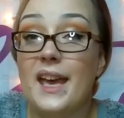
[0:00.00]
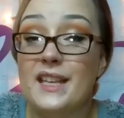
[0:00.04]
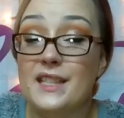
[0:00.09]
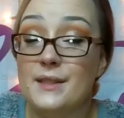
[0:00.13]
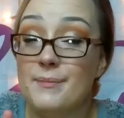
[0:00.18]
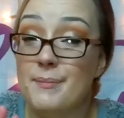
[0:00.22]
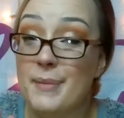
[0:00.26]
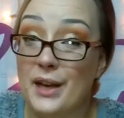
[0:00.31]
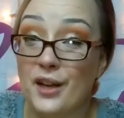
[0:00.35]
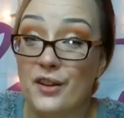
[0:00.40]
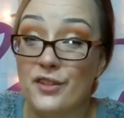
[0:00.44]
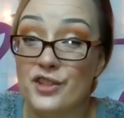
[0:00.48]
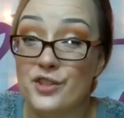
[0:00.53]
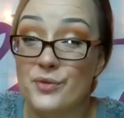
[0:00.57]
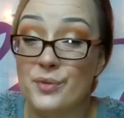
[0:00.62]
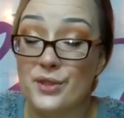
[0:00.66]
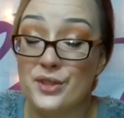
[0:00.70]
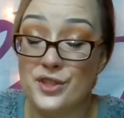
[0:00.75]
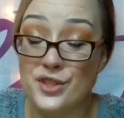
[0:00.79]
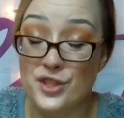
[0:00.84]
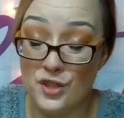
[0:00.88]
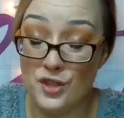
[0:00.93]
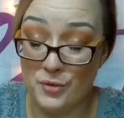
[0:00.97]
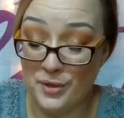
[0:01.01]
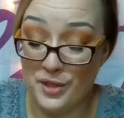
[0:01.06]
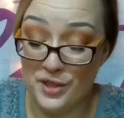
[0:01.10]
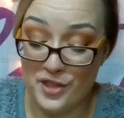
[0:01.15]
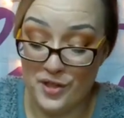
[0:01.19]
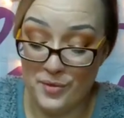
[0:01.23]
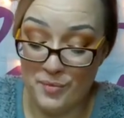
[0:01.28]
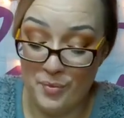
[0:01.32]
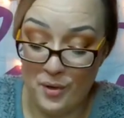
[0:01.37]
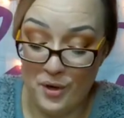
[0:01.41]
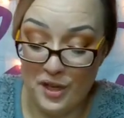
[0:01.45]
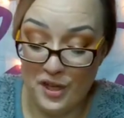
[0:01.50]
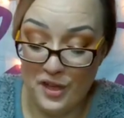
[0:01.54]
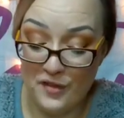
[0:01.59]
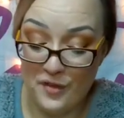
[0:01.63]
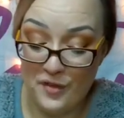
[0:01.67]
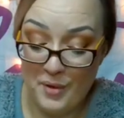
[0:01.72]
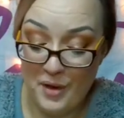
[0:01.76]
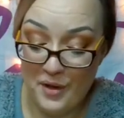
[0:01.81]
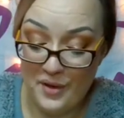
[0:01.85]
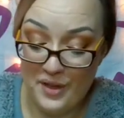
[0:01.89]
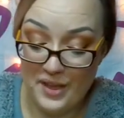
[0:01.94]
His parents were super
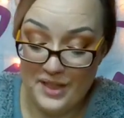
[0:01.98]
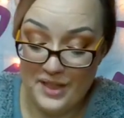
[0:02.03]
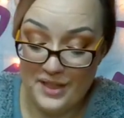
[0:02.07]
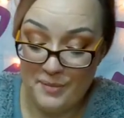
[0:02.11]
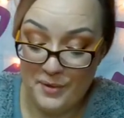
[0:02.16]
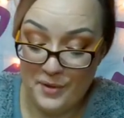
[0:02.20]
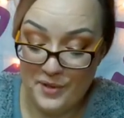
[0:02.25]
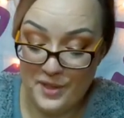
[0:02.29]
supportive about his